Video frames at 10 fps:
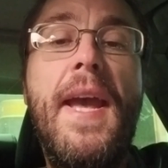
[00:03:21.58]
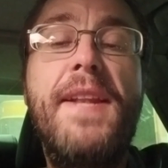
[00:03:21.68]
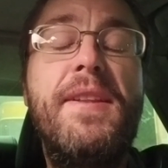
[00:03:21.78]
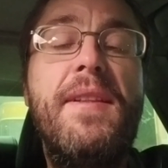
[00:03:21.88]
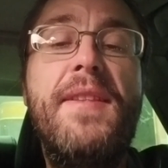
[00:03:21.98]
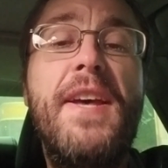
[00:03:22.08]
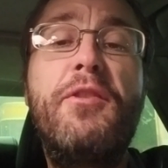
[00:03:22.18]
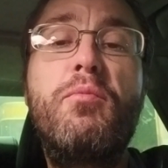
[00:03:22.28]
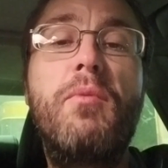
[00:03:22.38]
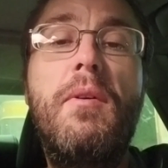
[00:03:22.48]

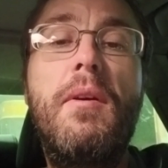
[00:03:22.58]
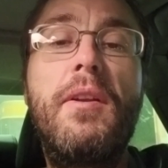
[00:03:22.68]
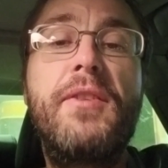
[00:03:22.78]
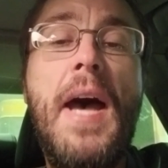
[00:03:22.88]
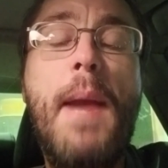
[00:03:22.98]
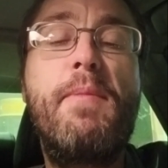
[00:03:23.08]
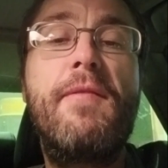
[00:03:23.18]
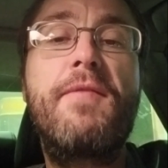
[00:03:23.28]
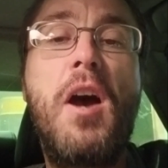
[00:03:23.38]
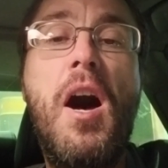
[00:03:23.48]
this type
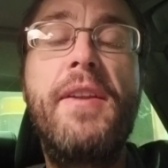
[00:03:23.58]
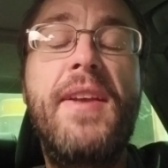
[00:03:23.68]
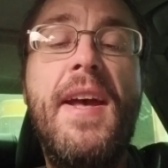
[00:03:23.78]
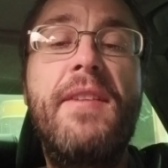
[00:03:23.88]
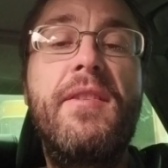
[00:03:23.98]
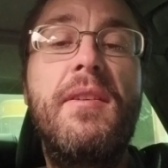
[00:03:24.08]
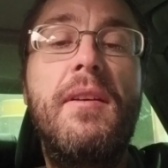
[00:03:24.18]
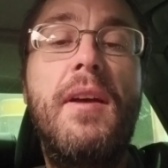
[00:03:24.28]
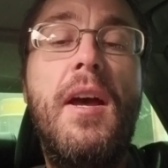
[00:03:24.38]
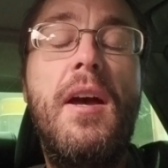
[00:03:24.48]
of content
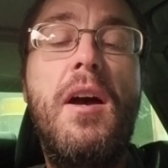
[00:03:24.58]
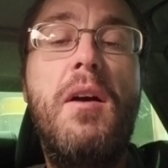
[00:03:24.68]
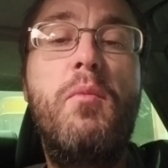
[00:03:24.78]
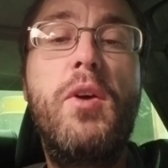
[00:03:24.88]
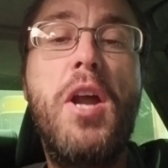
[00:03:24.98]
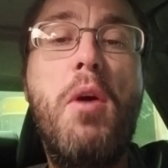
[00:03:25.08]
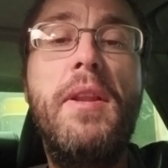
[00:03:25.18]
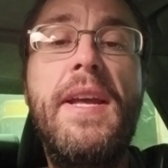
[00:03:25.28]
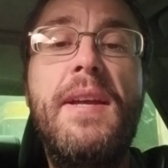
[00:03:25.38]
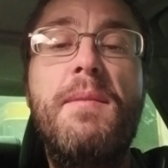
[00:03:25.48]
would
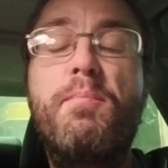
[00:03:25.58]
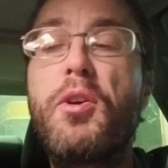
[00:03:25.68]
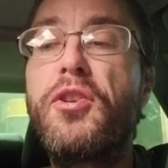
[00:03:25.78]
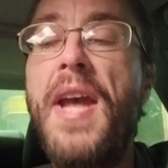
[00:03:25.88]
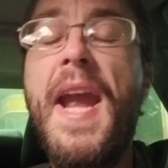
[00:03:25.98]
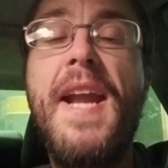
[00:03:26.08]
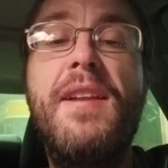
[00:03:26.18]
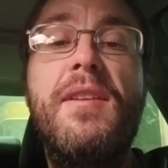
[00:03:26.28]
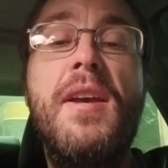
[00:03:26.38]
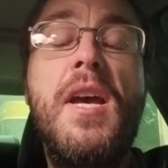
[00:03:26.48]
only
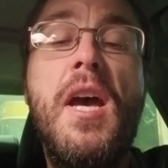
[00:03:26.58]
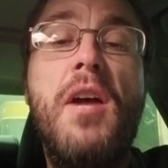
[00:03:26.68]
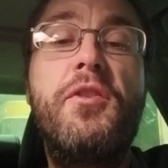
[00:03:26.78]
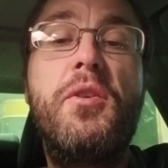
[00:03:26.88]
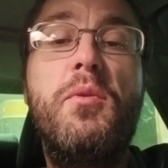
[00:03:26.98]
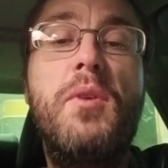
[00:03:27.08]
pertain to,